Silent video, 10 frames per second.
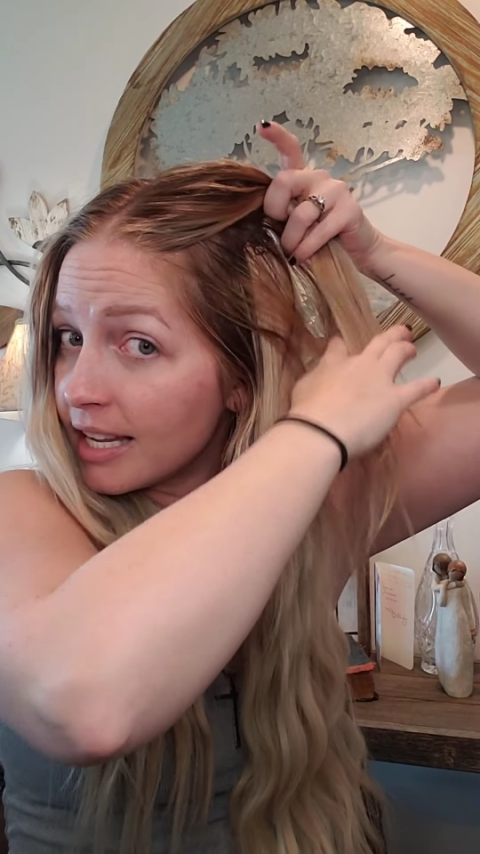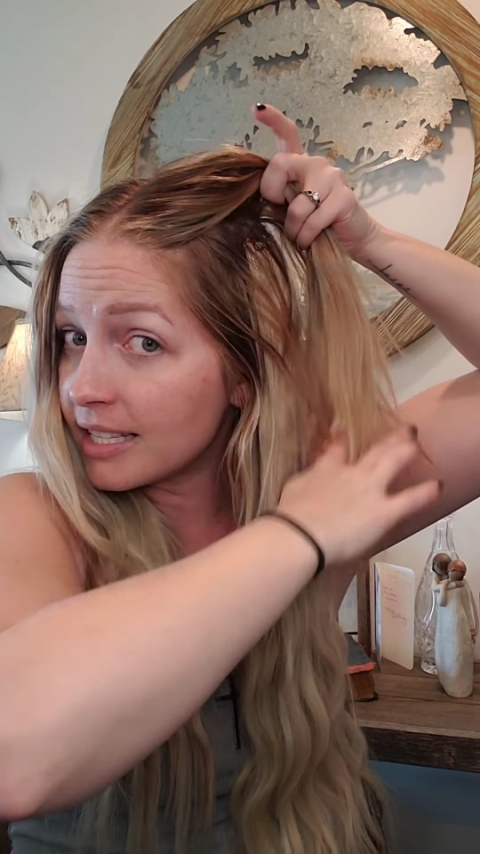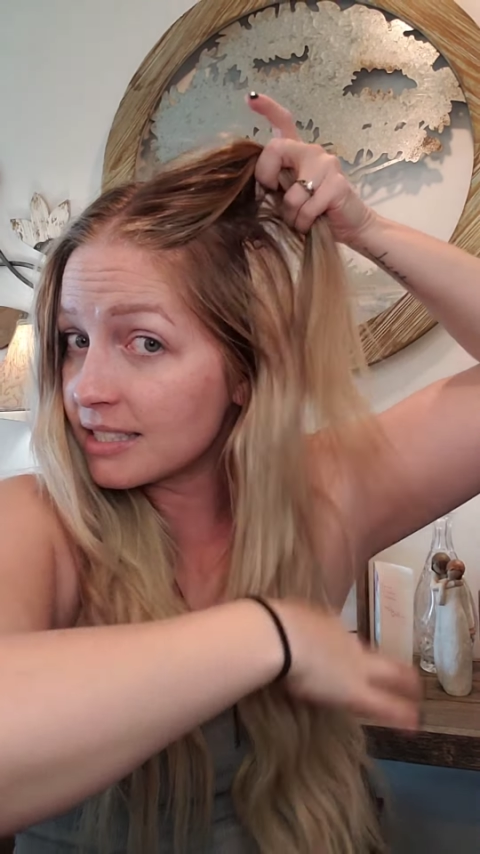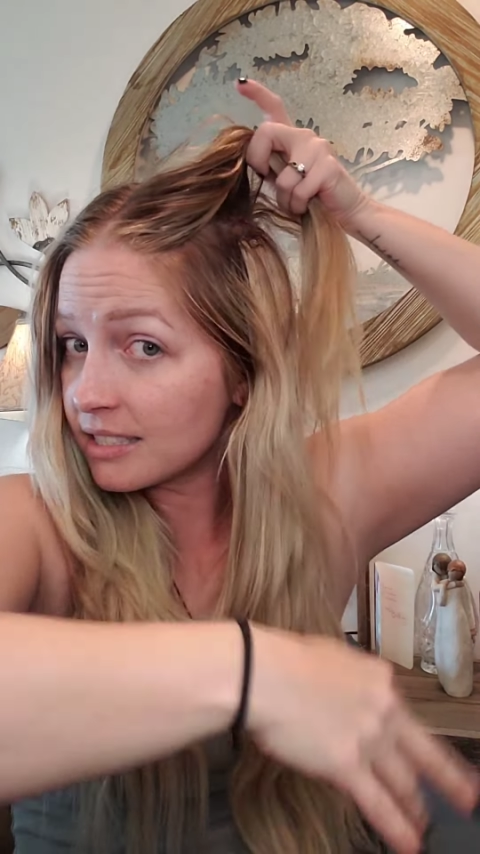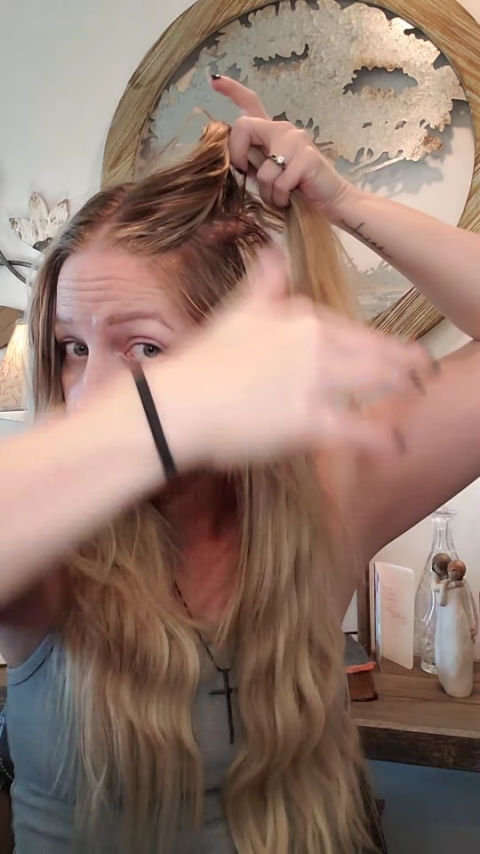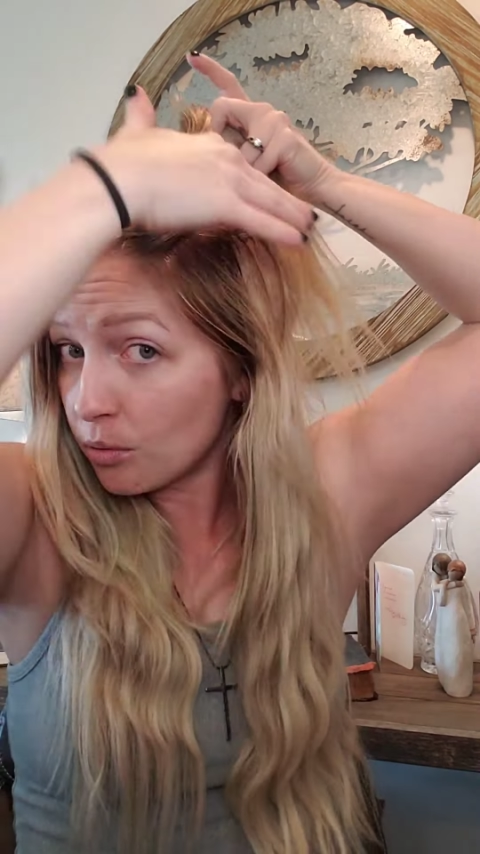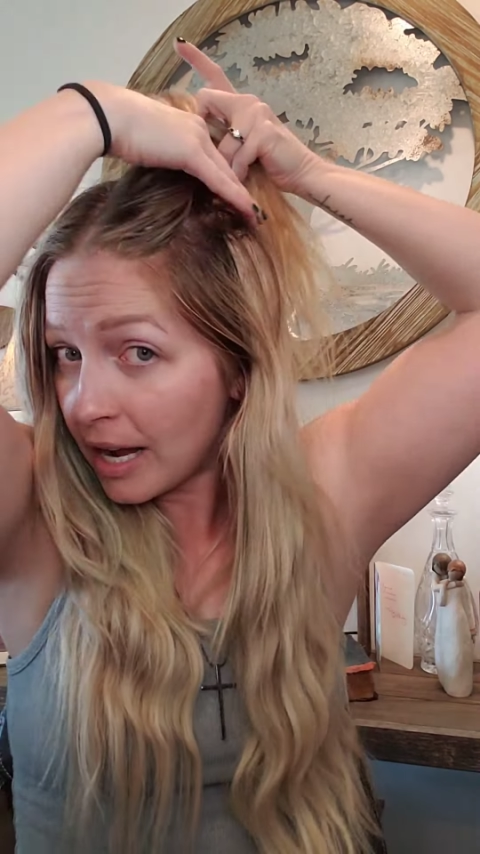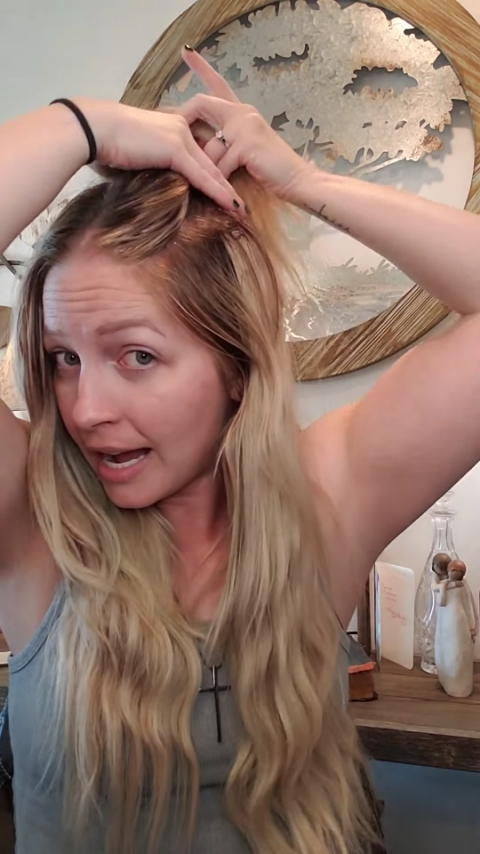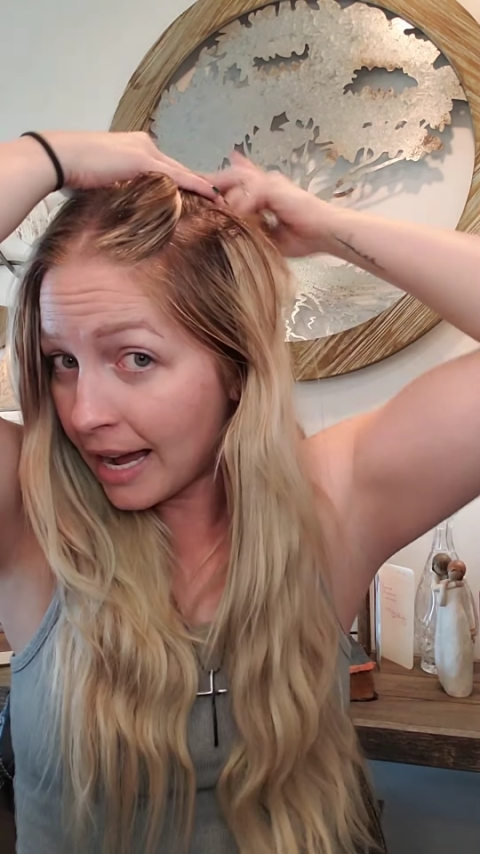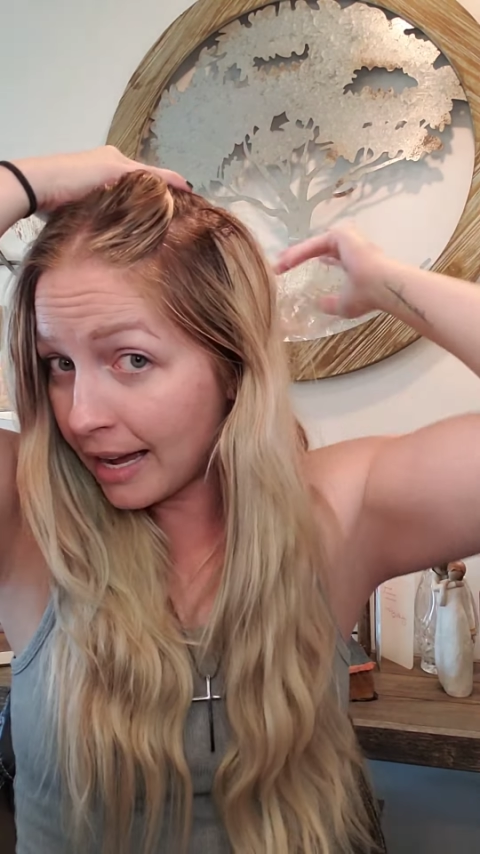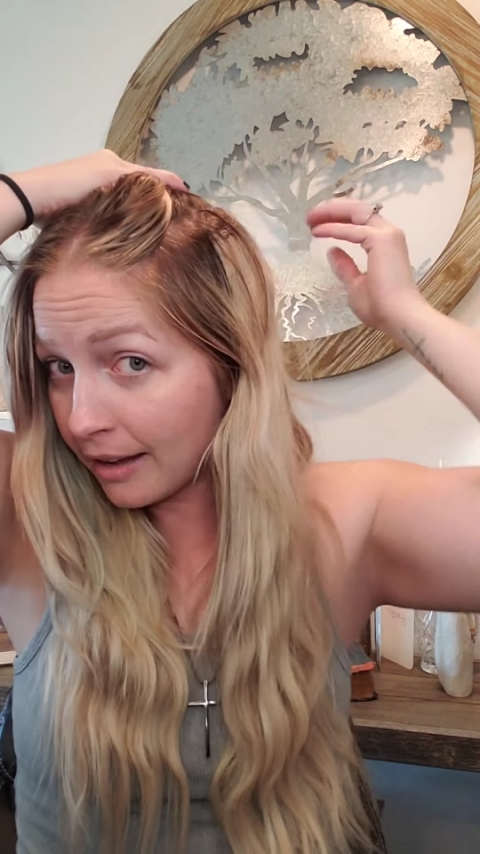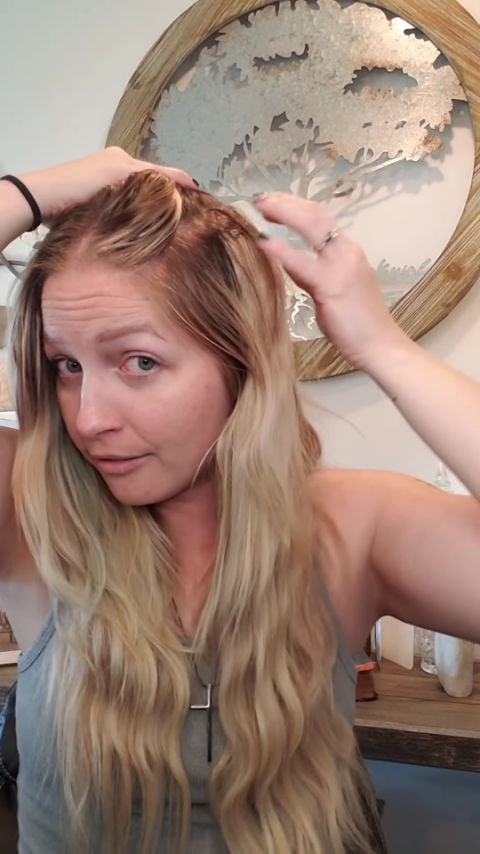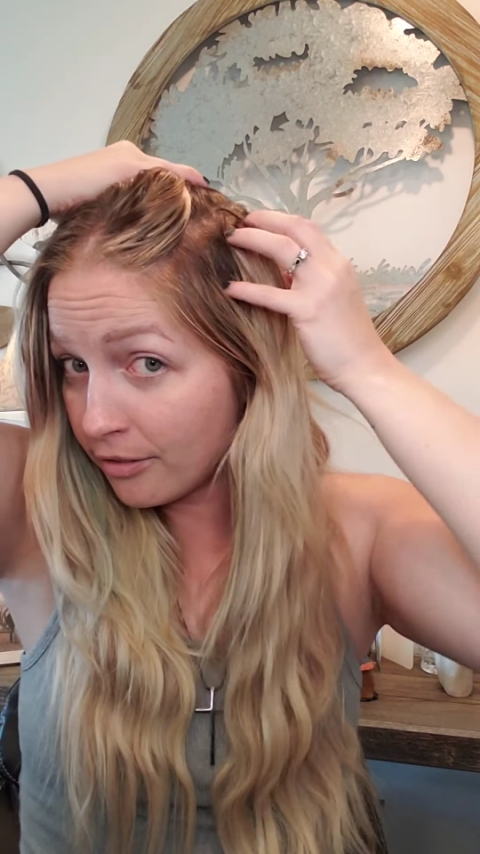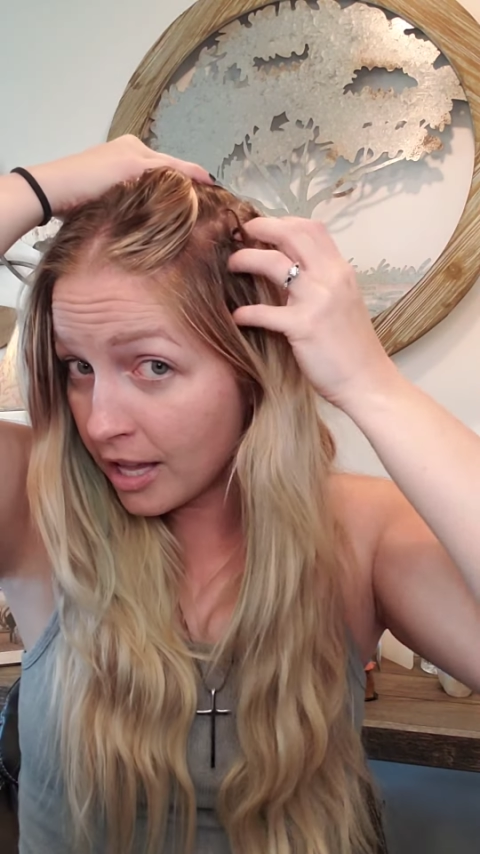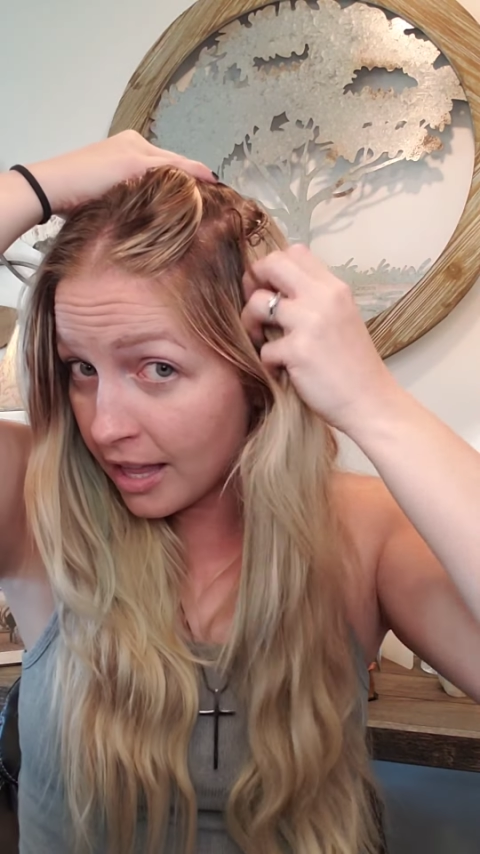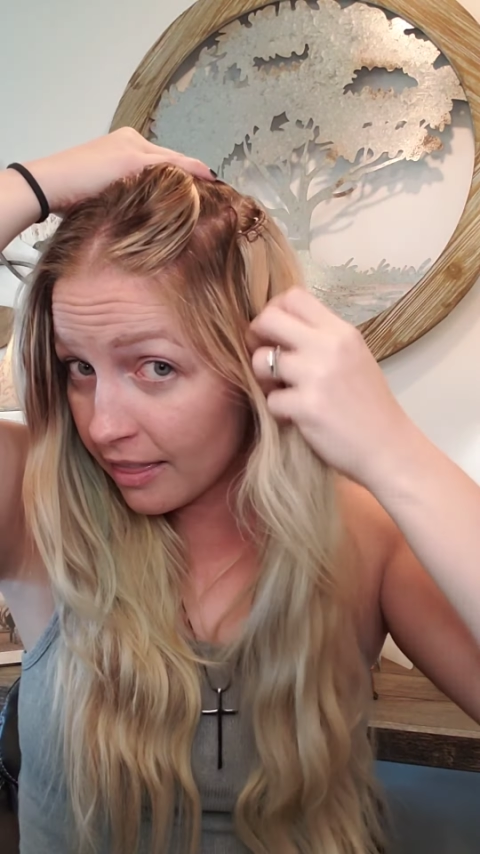is to have